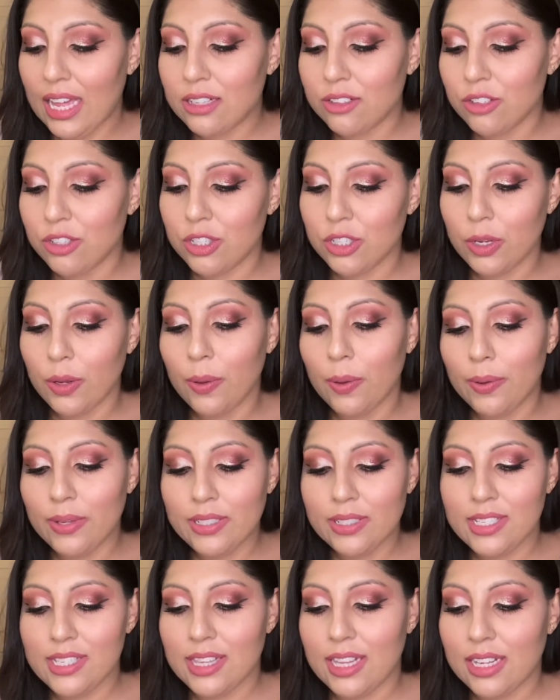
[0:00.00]
so
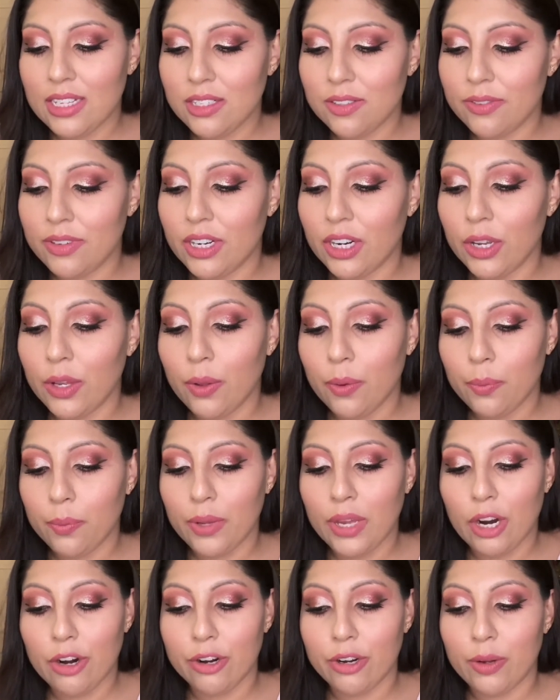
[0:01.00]
in today's video
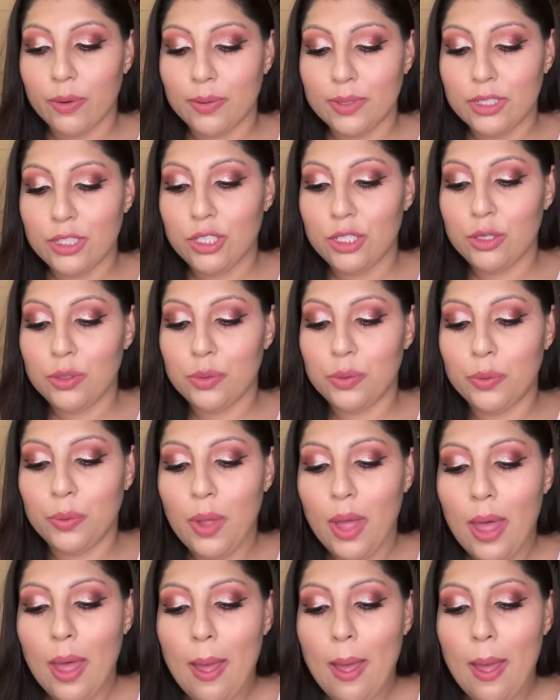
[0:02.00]
we are going to